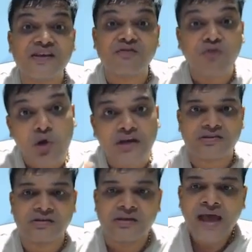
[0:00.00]

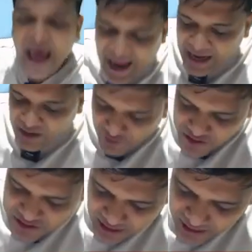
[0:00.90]
focus. And
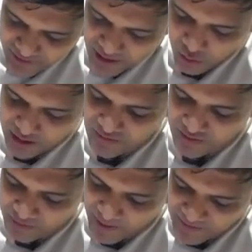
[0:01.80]
functional level, okay,
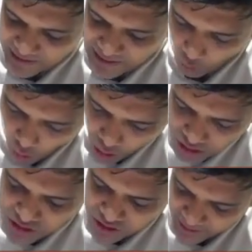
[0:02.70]
is basically
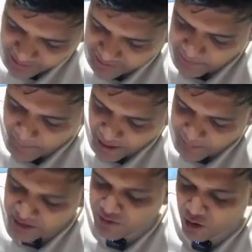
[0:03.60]
all three
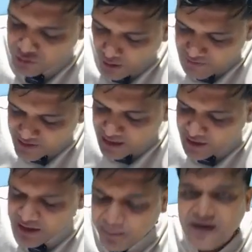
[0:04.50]
department will also having their
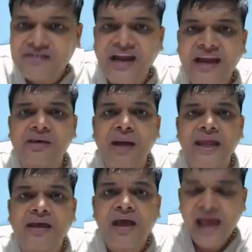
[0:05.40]
independent strategy,
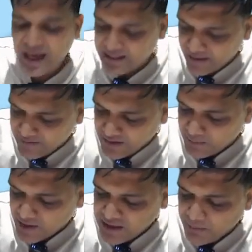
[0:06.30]
Malik. And that is
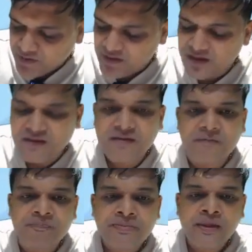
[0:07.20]
nothing but chapter 6.
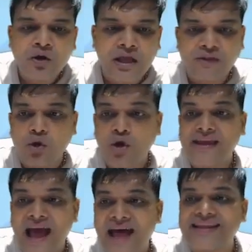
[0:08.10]
Okay, so
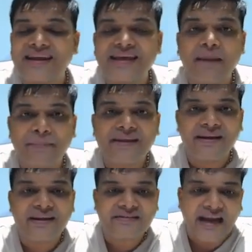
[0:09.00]
yaad rakhiye, please
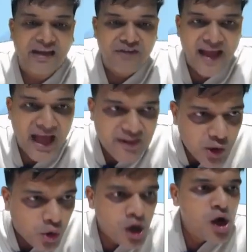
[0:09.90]
understand. If I ask
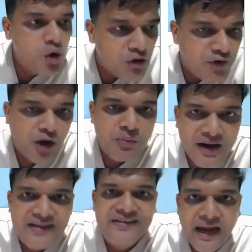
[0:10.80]
you who
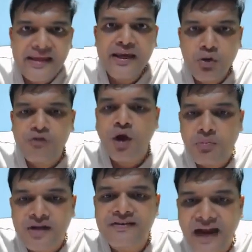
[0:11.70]
formulated the
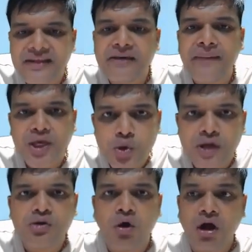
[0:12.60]
strategy, make
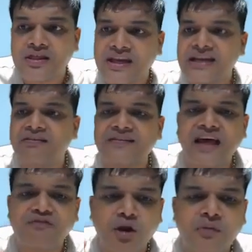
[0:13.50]
sure you all three levels
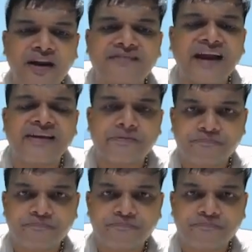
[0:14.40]
are formulating strategy.